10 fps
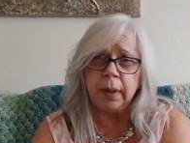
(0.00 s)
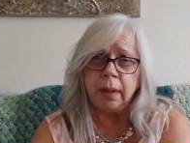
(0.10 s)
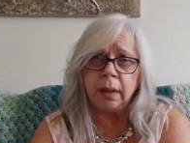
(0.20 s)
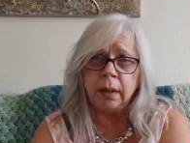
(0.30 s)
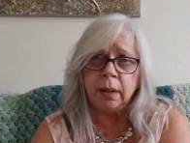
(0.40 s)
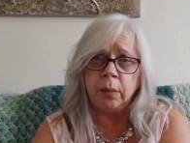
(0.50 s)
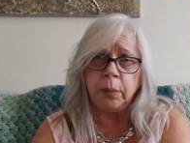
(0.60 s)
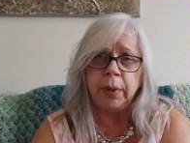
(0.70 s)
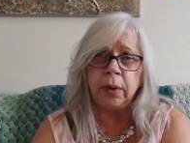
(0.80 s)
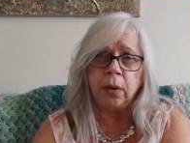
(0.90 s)

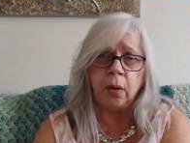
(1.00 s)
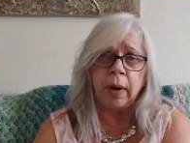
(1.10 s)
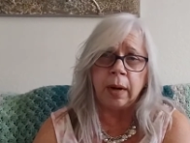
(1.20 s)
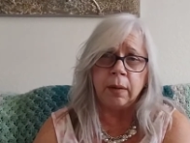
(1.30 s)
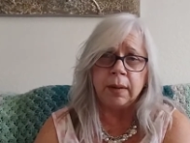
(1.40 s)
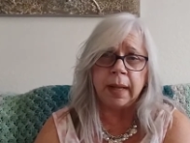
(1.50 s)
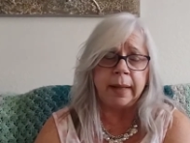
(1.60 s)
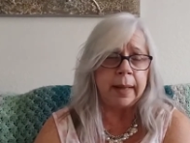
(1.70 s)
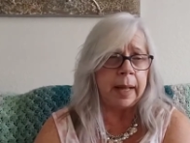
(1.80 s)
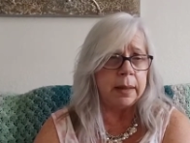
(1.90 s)
in bigger crowds
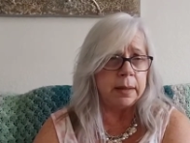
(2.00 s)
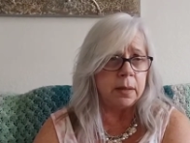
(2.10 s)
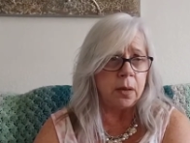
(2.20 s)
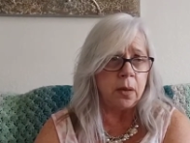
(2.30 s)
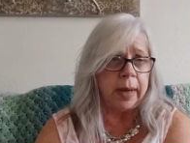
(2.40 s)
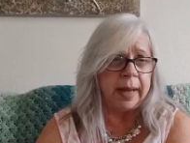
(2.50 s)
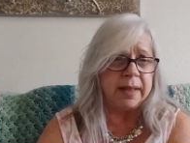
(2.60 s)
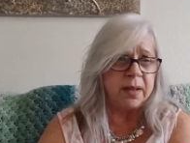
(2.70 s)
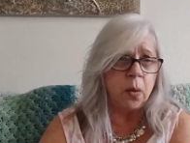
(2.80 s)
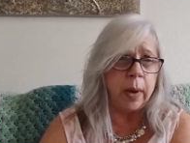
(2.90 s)
like that. So I
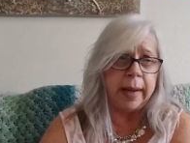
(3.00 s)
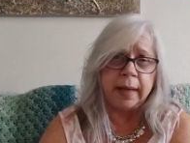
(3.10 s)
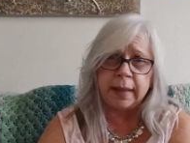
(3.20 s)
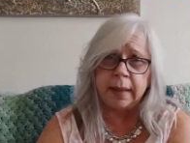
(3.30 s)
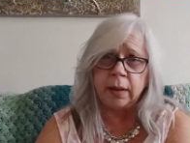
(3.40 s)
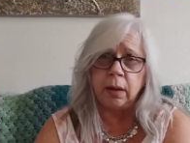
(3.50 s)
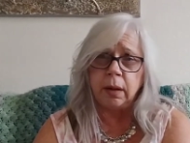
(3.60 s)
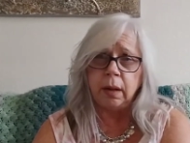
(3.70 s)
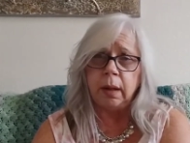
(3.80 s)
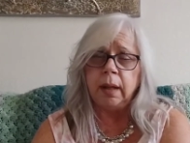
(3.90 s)
guess quiet
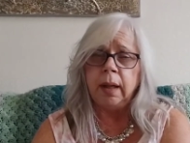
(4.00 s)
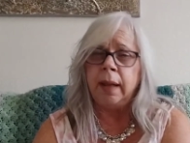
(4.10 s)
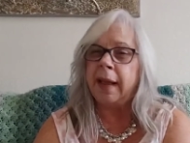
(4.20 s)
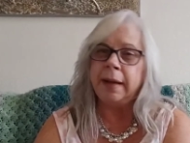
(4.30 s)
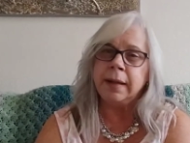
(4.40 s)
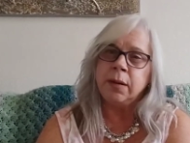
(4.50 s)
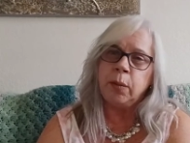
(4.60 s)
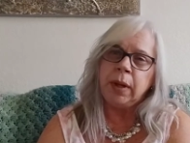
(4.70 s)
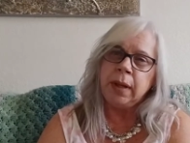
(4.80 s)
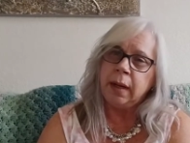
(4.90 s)
dinner. And that doesn't
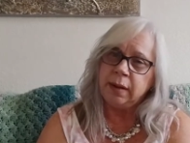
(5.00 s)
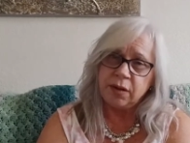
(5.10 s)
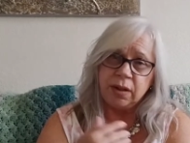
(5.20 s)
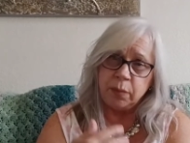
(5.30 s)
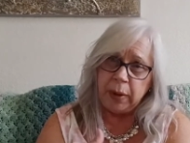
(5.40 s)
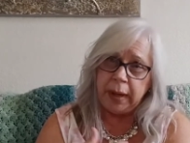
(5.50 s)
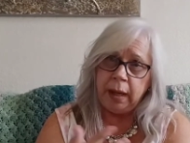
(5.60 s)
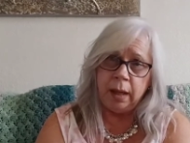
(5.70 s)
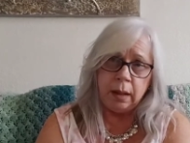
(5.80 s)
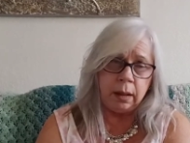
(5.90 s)
mean that it's just
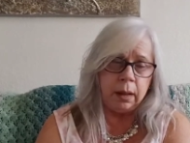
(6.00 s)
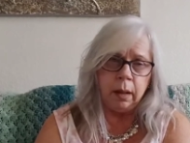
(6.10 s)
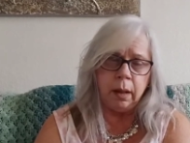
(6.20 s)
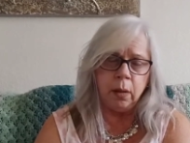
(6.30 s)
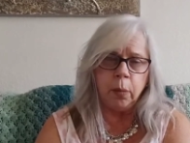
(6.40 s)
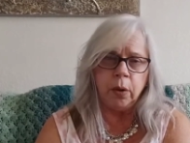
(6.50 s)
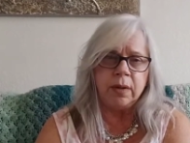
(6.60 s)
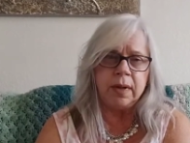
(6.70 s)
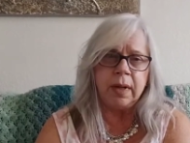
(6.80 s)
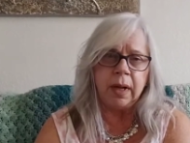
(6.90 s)
me and another
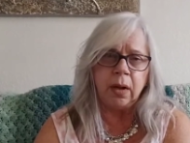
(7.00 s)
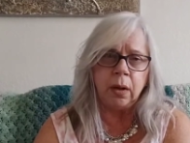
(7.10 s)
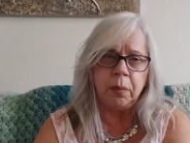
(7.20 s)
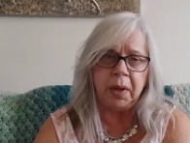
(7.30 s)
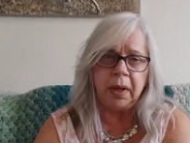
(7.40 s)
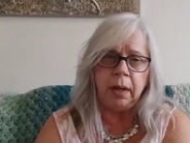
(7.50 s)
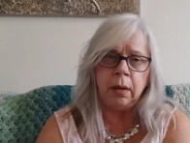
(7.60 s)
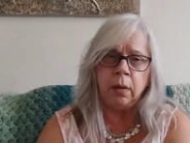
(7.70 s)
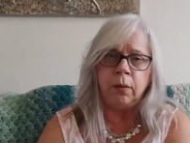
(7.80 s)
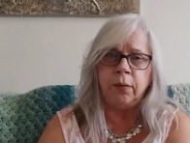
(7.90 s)
person. It could be, you
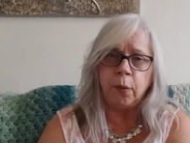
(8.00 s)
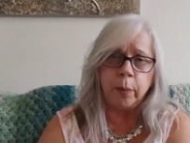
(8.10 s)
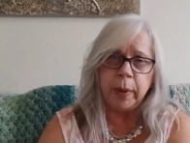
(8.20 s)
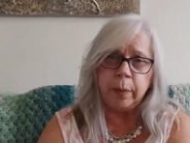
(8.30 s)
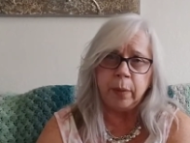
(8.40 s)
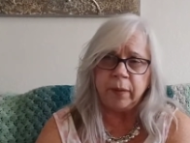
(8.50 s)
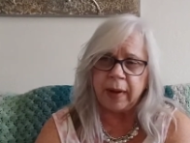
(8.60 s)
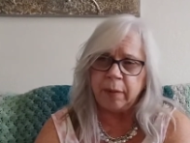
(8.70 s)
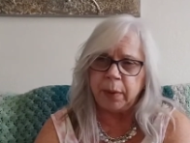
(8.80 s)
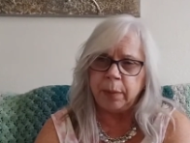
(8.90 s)
know, four people,
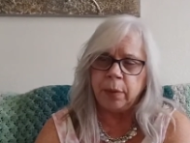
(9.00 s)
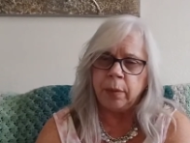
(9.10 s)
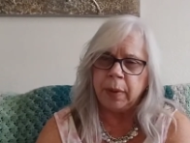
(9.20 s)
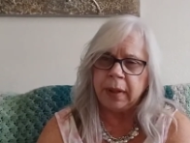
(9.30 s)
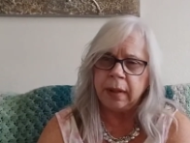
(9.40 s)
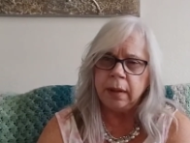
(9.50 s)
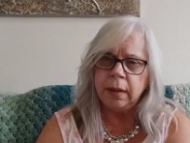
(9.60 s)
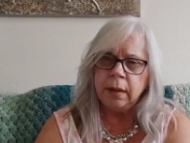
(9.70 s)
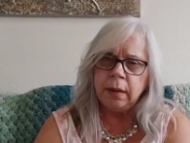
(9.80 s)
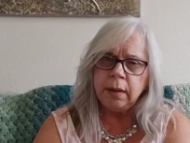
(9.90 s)
five people, but
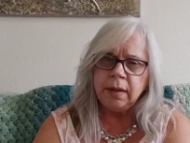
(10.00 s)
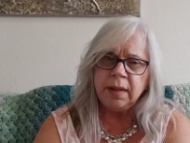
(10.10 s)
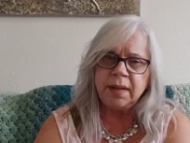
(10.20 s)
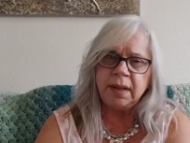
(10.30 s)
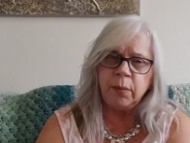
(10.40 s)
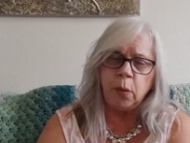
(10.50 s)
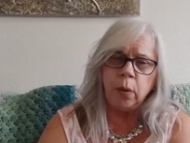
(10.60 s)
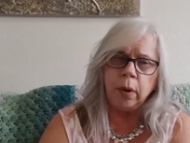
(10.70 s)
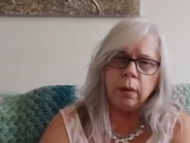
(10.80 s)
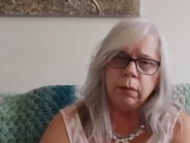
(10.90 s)
just a
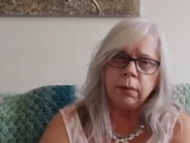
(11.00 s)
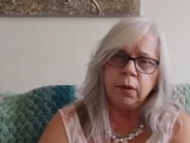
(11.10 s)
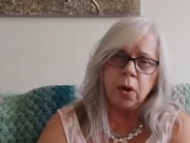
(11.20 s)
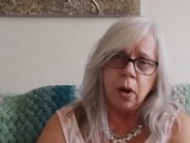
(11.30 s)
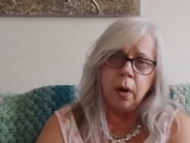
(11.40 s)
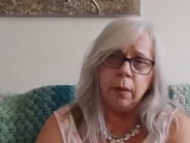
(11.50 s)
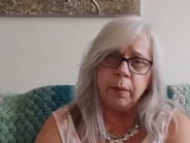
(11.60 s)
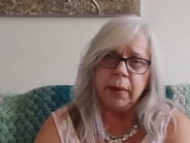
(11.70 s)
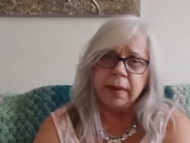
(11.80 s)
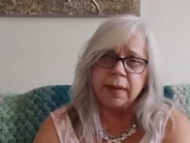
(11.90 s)
more
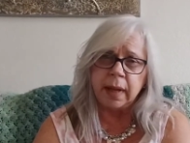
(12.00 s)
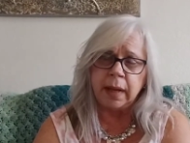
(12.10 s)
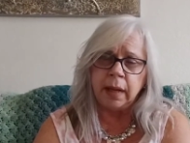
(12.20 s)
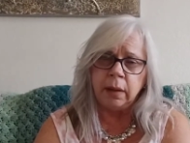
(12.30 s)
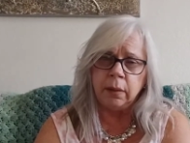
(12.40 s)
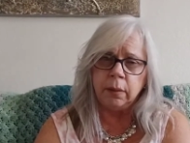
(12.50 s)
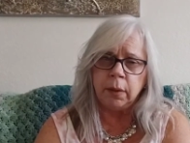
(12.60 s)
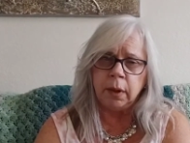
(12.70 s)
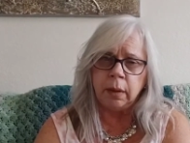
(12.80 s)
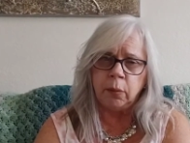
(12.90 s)
calm setting,
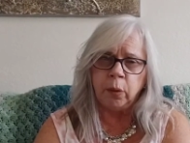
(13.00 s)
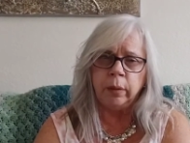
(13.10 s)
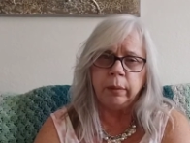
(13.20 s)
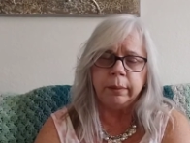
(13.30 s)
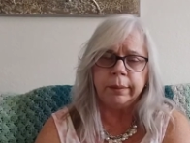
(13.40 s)
uh, more